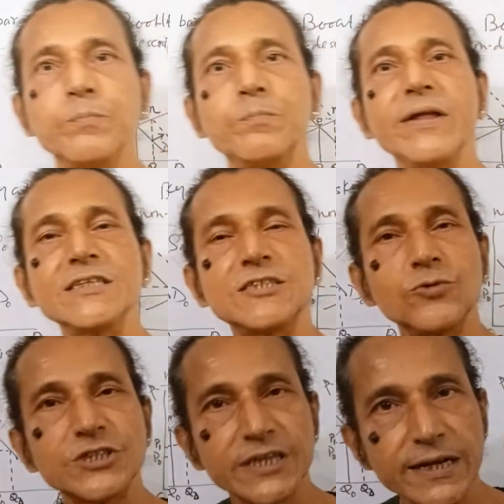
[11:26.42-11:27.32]
please do
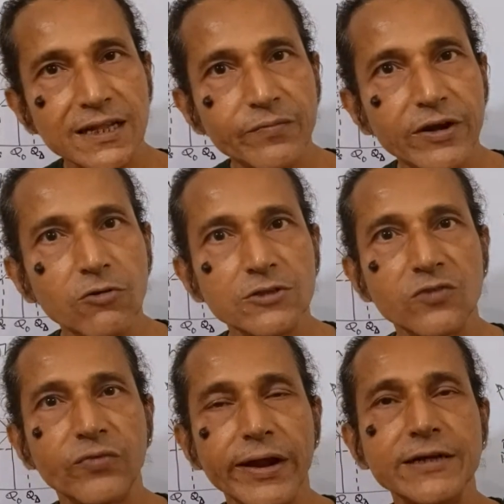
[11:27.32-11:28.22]
share the video with
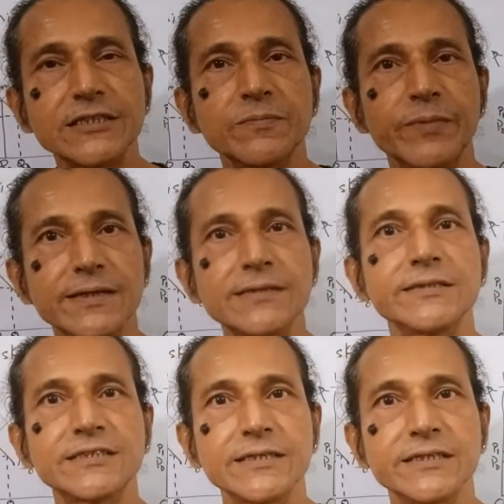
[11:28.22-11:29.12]
your friends, brothers,
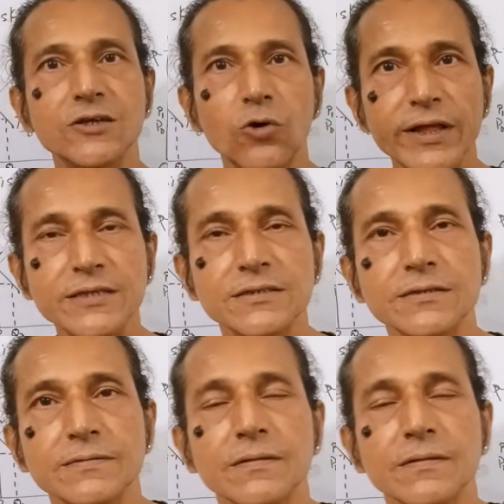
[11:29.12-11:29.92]
sisters and colleagues.